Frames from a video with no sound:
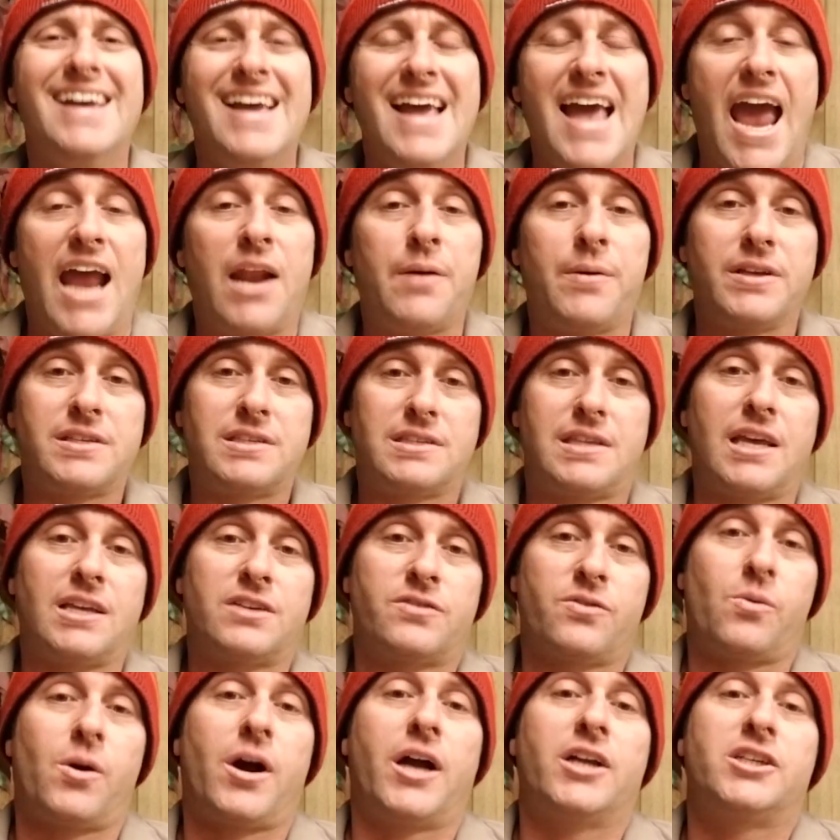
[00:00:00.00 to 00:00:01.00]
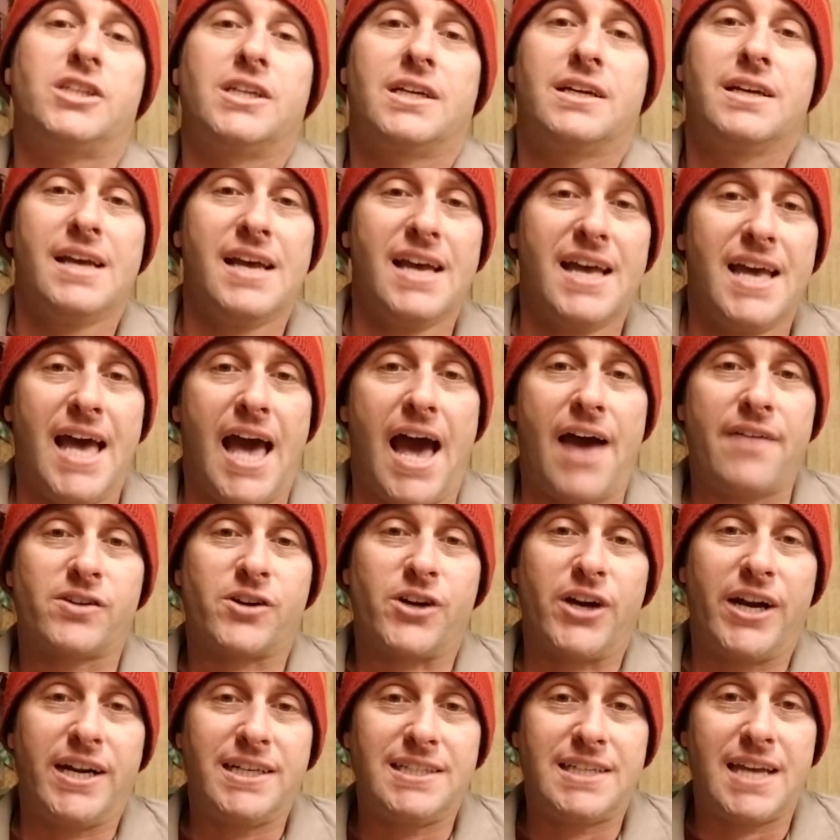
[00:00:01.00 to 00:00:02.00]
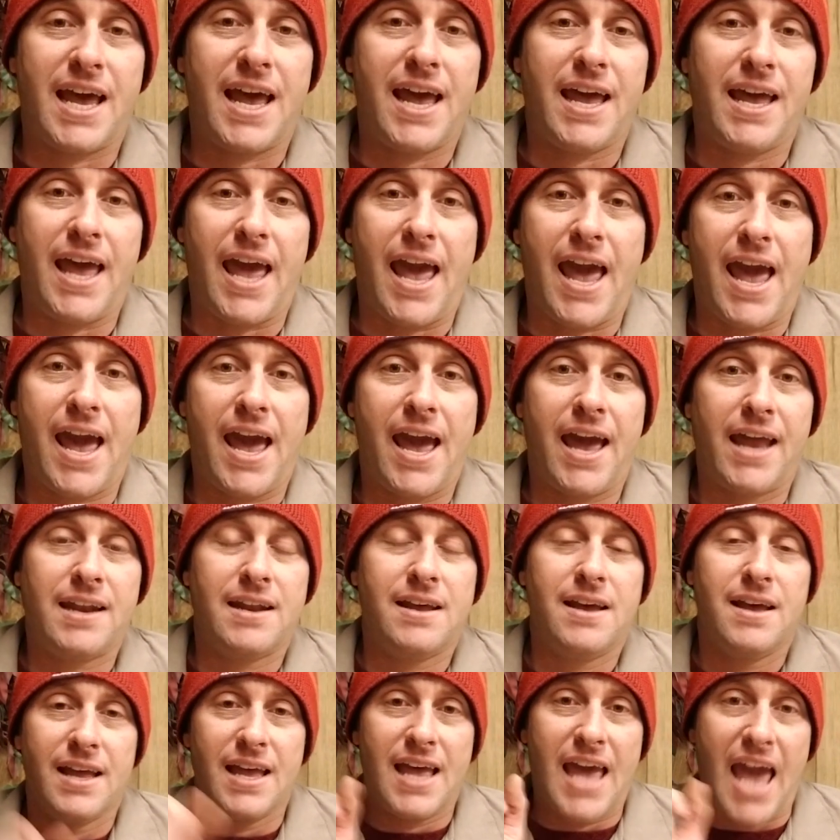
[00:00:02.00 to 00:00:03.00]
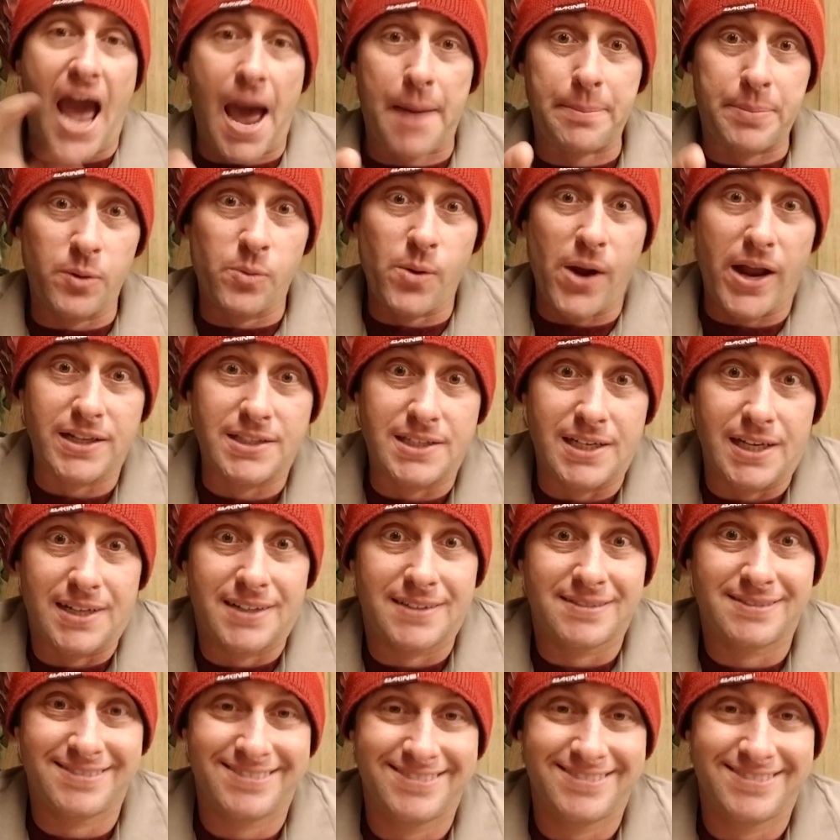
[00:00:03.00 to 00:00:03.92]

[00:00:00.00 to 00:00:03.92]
Anyways, thanks for watching. Have a great day, and happy renting.